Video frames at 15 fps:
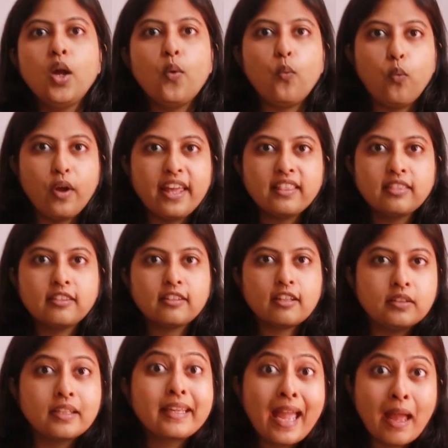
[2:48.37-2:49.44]
with
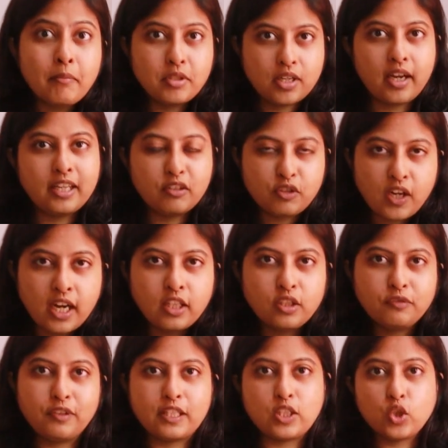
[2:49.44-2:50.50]
the camera in front
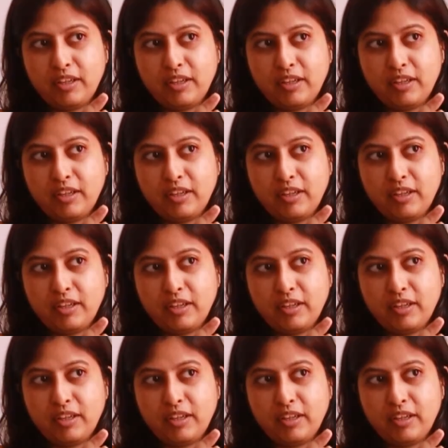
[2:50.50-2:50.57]
of us.